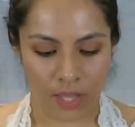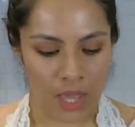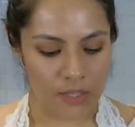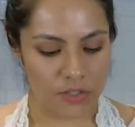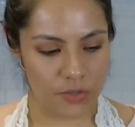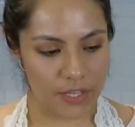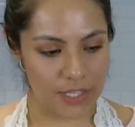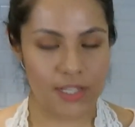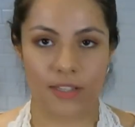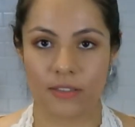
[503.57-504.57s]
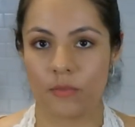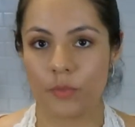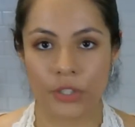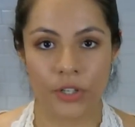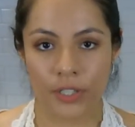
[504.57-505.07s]
so that it doesn't burn
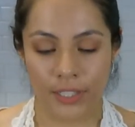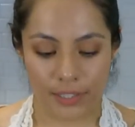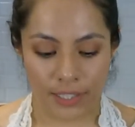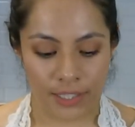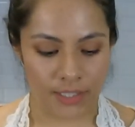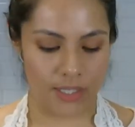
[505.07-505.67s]
or anything,